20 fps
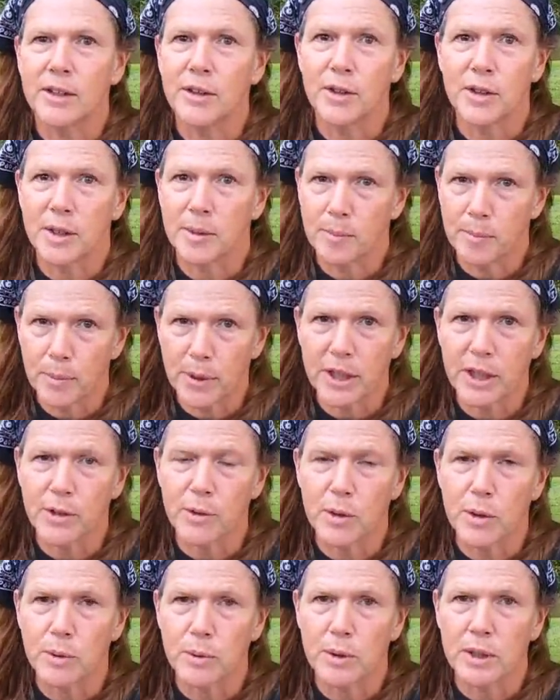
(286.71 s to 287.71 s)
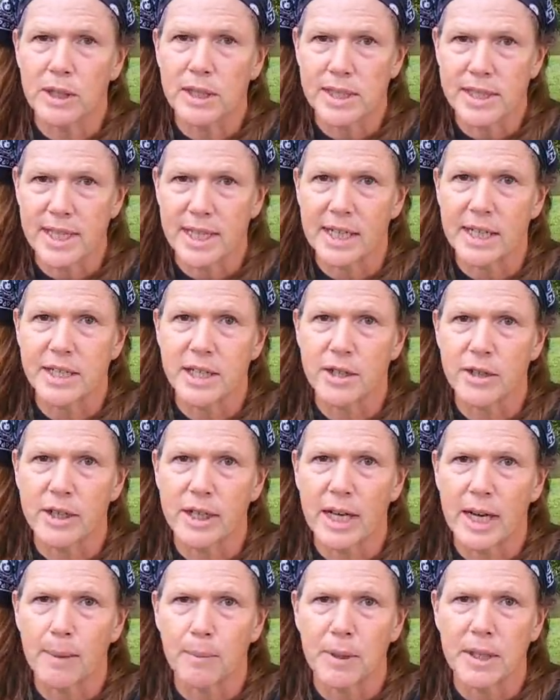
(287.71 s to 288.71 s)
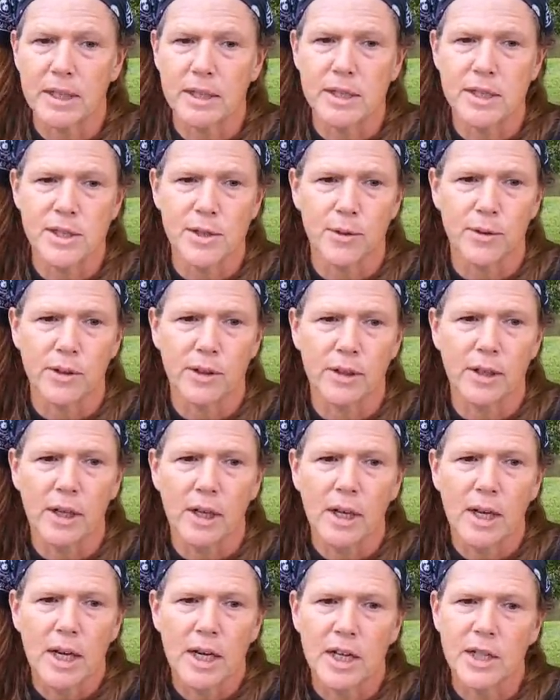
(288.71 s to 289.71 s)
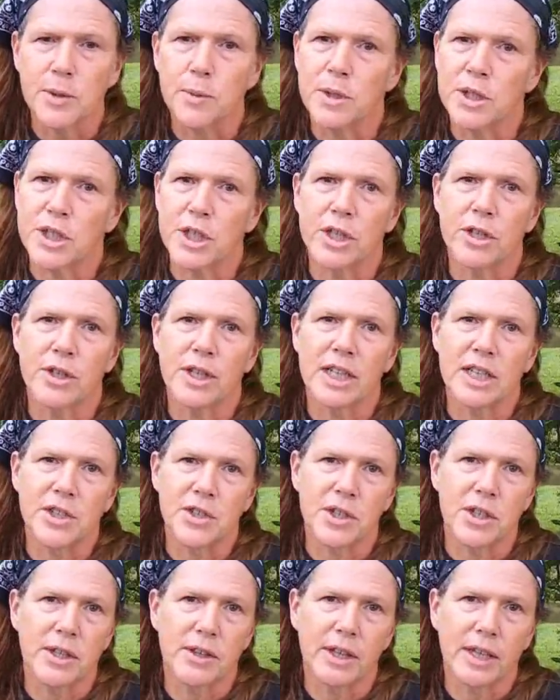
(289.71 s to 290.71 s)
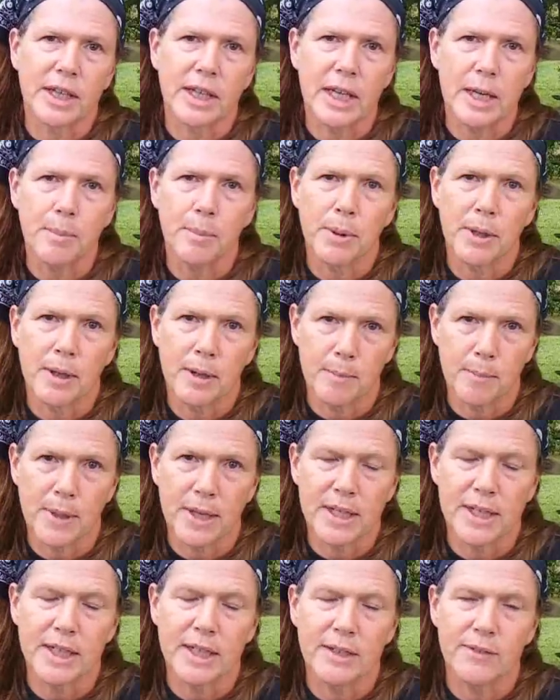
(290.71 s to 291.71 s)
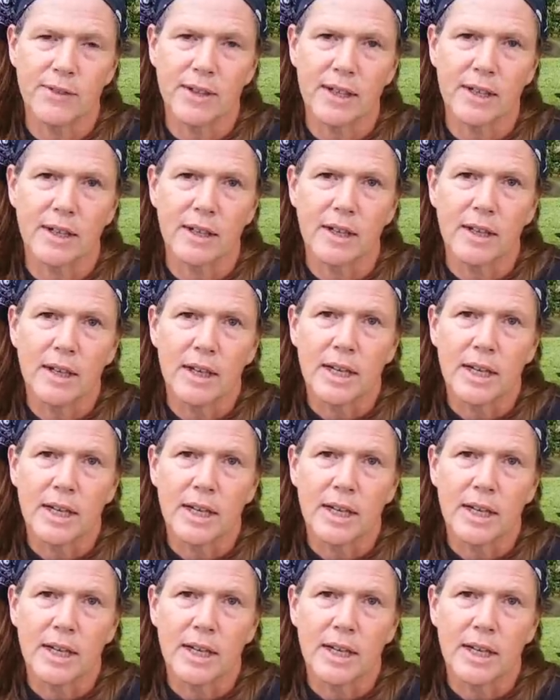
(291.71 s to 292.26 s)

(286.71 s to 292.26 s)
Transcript: You can bring your own sanitary napkins or, as we shared yesterday, the Keeper by Diva.